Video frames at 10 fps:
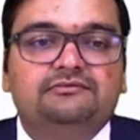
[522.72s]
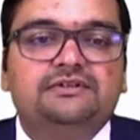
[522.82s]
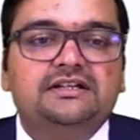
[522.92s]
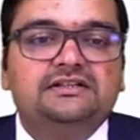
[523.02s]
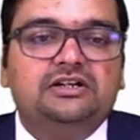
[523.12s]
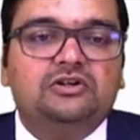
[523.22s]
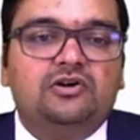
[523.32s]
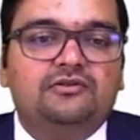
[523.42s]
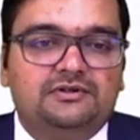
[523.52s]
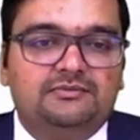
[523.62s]
within the
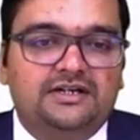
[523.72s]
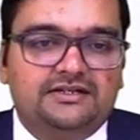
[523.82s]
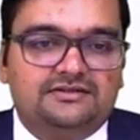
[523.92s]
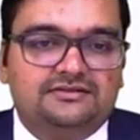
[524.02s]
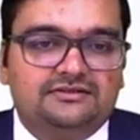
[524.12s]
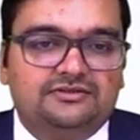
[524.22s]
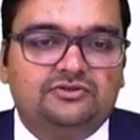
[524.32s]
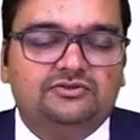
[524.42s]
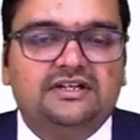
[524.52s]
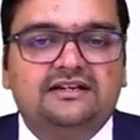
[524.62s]
law of limitation.
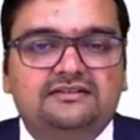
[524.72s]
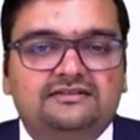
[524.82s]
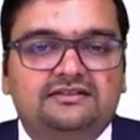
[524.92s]
So there is a